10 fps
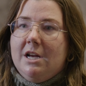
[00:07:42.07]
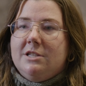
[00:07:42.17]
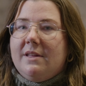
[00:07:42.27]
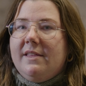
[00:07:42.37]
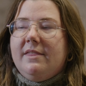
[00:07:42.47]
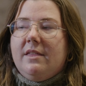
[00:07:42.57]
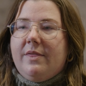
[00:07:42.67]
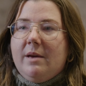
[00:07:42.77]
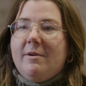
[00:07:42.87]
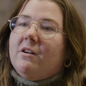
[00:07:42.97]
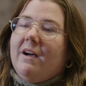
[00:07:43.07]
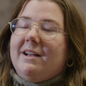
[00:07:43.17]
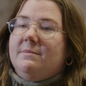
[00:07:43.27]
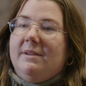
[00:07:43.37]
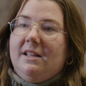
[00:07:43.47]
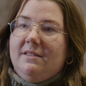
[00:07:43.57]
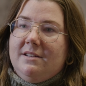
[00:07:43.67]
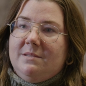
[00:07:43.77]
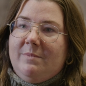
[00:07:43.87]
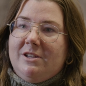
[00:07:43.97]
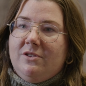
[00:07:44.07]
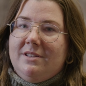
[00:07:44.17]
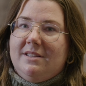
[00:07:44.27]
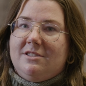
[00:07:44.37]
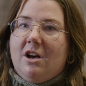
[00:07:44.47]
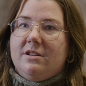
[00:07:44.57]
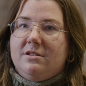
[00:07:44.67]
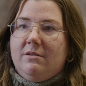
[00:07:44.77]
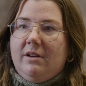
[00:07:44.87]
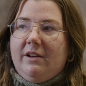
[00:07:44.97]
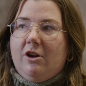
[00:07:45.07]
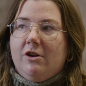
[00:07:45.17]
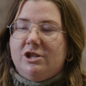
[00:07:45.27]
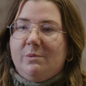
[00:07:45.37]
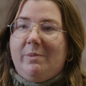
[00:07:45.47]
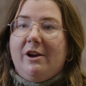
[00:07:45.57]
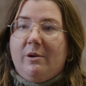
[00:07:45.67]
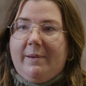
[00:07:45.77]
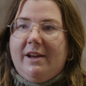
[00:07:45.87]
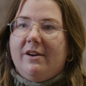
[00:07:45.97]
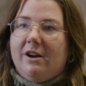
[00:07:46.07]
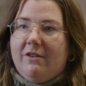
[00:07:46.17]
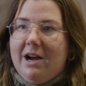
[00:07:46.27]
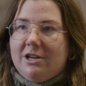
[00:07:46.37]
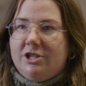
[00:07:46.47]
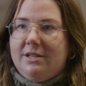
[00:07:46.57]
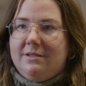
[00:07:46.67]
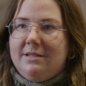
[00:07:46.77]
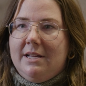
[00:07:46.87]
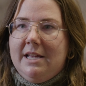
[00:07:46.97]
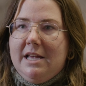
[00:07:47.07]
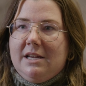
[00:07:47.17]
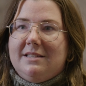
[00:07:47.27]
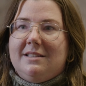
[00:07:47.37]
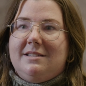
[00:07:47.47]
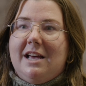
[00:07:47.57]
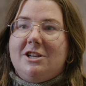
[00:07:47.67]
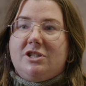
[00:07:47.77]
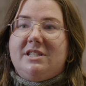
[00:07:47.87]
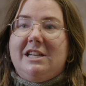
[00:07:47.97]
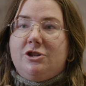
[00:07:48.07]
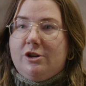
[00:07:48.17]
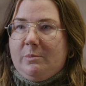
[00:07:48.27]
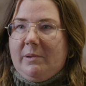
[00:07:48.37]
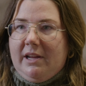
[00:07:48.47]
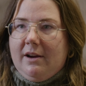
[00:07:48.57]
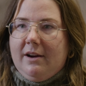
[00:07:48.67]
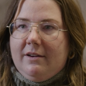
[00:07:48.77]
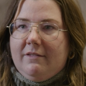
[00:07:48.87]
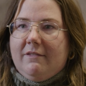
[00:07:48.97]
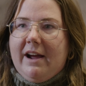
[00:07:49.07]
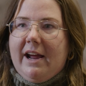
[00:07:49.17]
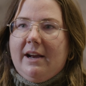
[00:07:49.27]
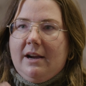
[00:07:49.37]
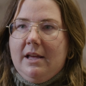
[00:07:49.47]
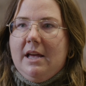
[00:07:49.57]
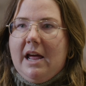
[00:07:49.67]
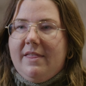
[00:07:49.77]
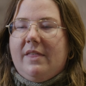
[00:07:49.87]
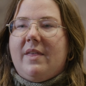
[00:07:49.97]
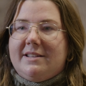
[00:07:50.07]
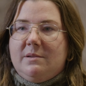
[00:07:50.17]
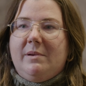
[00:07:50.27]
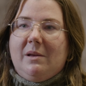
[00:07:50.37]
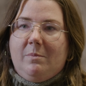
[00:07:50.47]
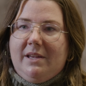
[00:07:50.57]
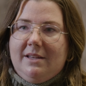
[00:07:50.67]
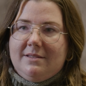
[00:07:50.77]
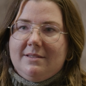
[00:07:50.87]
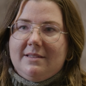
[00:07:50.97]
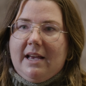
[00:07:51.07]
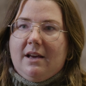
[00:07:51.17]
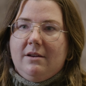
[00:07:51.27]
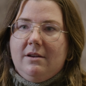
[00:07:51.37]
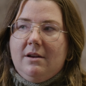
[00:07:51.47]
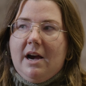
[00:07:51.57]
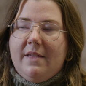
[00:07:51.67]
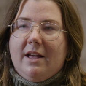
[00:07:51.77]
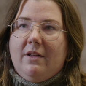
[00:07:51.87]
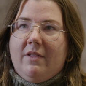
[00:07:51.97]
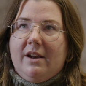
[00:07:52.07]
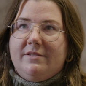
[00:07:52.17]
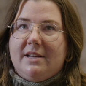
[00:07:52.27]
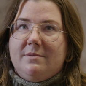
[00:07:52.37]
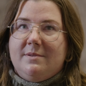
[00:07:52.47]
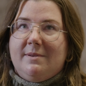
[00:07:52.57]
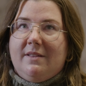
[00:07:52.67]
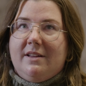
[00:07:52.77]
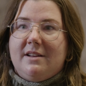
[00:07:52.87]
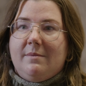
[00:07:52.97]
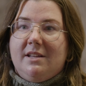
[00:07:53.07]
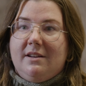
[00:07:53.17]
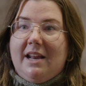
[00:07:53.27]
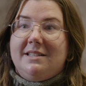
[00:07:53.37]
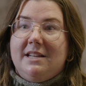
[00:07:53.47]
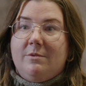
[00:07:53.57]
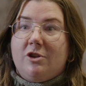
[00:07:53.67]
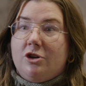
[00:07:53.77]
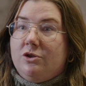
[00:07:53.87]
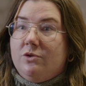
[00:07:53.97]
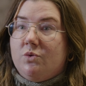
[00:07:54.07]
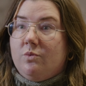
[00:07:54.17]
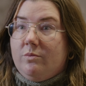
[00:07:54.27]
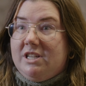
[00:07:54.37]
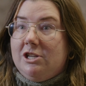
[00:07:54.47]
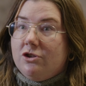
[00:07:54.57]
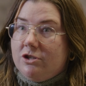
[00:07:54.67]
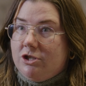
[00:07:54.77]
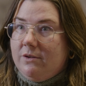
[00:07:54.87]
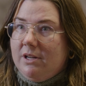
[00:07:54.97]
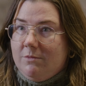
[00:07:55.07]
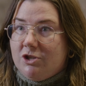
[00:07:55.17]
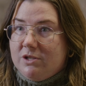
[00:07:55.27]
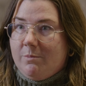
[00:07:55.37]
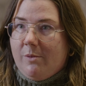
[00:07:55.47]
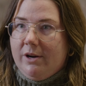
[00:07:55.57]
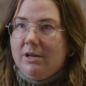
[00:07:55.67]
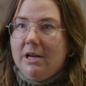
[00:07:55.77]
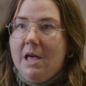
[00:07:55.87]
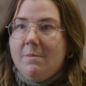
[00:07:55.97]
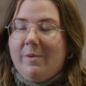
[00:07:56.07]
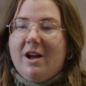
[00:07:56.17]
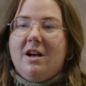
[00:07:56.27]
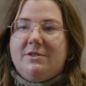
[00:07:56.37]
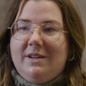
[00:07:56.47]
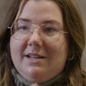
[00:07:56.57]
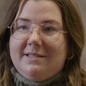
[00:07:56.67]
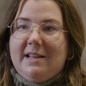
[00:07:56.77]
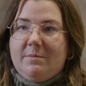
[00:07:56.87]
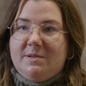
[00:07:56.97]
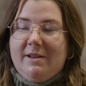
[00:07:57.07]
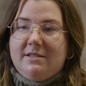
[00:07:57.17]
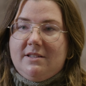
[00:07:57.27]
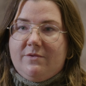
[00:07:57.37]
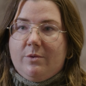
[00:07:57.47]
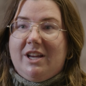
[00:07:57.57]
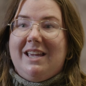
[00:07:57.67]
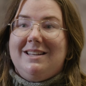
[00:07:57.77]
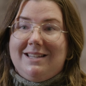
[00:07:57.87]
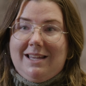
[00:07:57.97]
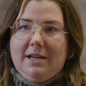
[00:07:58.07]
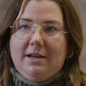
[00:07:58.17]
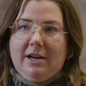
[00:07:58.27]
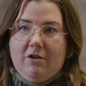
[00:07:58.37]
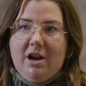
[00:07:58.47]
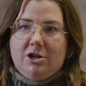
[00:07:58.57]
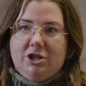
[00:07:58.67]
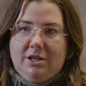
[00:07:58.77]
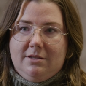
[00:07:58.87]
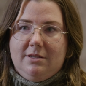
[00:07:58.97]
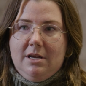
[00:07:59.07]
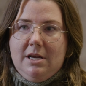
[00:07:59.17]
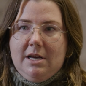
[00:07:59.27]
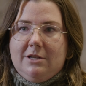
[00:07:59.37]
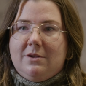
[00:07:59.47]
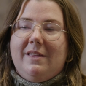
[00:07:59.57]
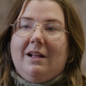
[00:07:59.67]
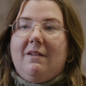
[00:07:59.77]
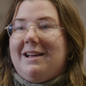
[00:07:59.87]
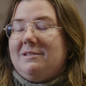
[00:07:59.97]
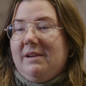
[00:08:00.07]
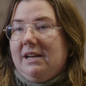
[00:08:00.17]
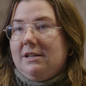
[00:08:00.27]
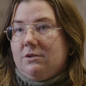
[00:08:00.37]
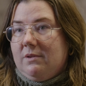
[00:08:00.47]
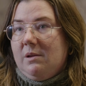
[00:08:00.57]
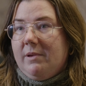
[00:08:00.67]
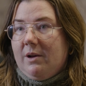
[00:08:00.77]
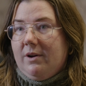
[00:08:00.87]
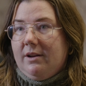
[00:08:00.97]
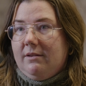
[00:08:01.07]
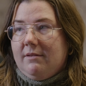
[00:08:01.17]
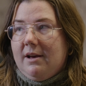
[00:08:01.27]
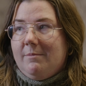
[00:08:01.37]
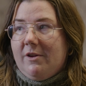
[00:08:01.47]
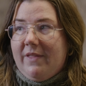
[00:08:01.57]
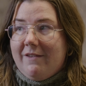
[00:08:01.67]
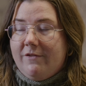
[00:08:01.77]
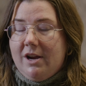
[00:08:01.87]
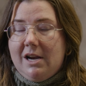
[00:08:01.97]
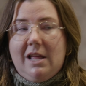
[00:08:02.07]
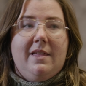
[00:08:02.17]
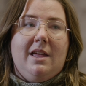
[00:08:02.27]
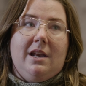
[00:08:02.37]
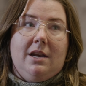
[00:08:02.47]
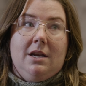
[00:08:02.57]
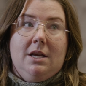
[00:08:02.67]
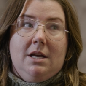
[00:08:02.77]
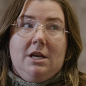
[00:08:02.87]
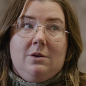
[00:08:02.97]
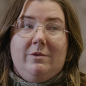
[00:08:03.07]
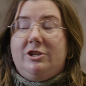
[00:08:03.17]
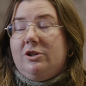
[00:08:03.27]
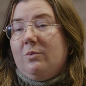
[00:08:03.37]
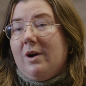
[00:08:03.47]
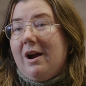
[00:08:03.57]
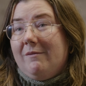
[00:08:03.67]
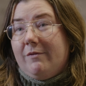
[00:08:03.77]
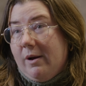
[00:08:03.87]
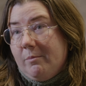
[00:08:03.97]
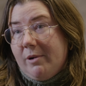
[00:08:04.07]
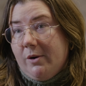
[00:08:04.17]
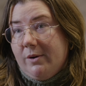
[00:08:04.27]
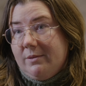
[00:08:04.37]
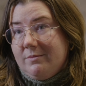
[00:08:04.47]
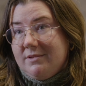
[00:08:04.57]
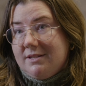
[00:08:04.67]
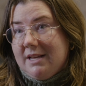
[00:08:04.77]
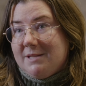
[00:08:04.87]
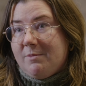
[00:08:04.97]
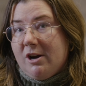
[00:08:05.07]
So I think the thing about class meeting that is special is it's also encouraging peer to peer interactions. Yes. Because it's not just teacher to peer, right? I think that's a big piece is like, I think a lot of times we spend a lot of time connecting with our students teacher to student, which is important, but we also need to set up spaces for kid to kid interactions. Absolutely. So I think class meeting is a really big one um, on that front. And then we do where I'm from poems mm -hmm. as mm-hmm.